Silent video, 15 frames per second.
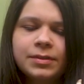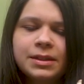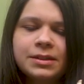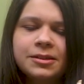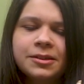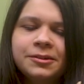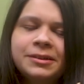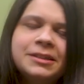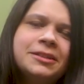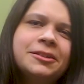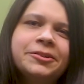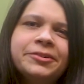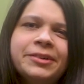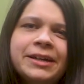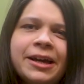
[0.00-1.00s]
So
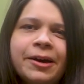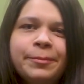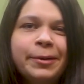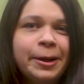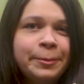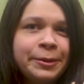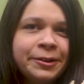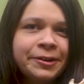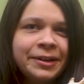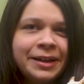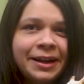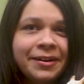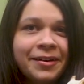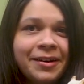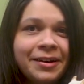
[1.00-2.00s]
considering how popular and
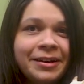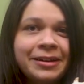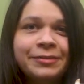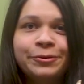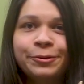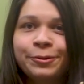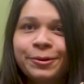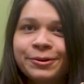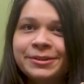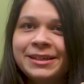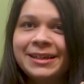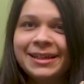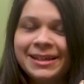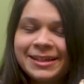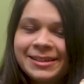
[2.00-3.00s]
iconic of a horse
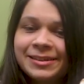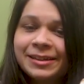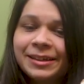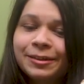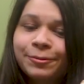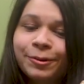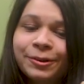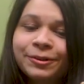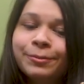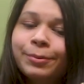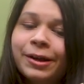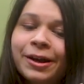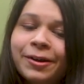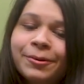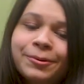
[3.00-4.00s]
he is in the world of
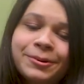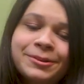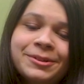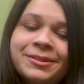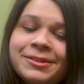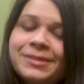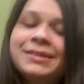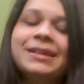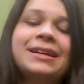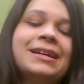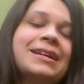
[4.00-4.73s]
Breyer horses,